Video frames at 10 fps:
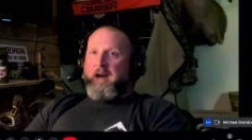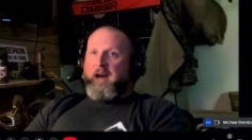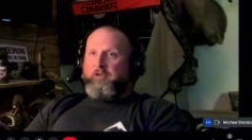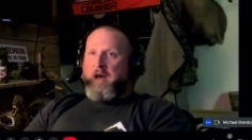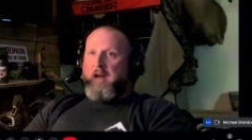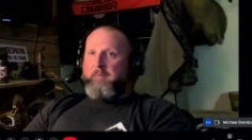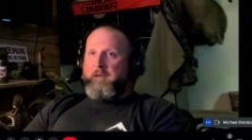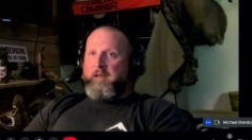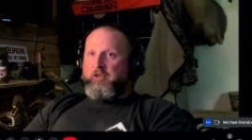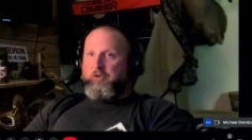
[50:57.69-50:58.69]
I try to
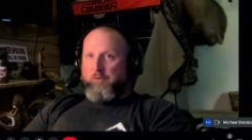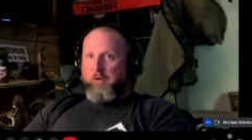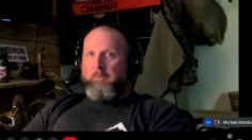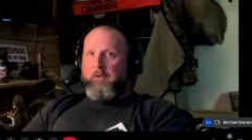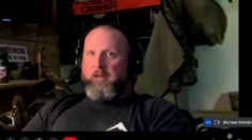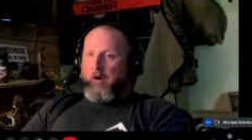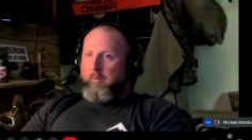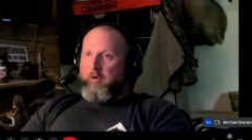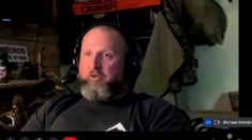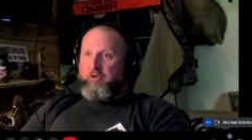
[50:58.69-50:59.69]
be extremely
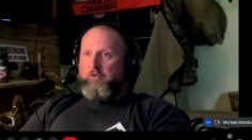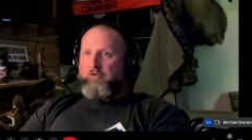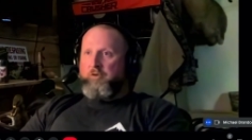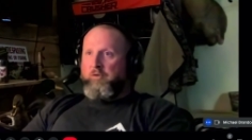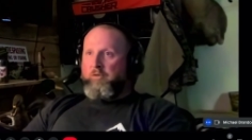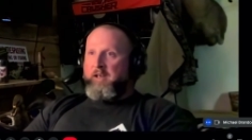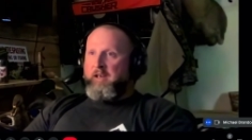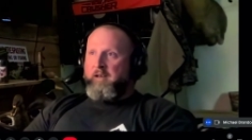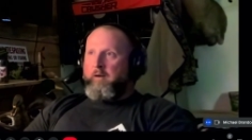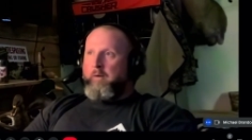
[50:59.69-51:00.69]
almost surgical
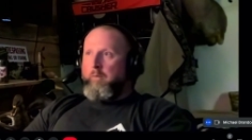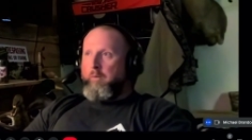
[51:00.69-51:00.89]
in